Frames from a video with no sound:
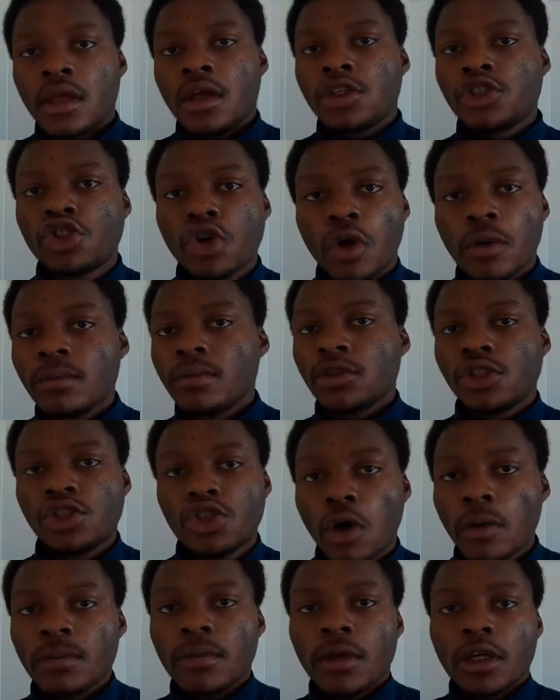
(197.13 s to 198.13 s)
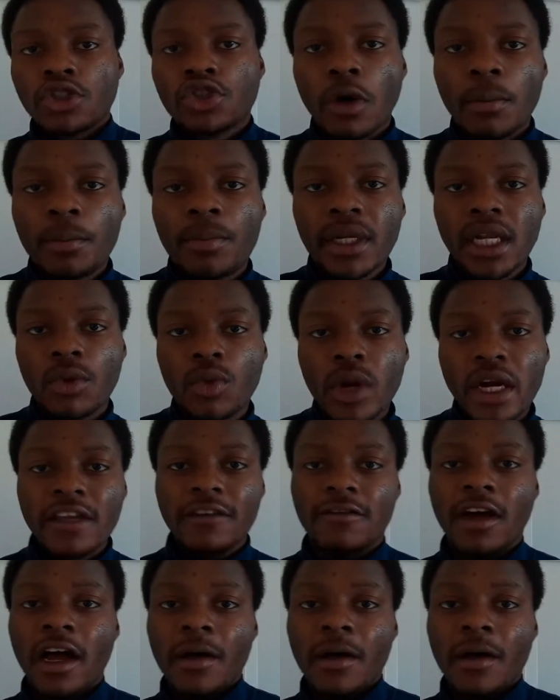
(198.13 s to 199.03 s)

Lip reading: Jump in the rave.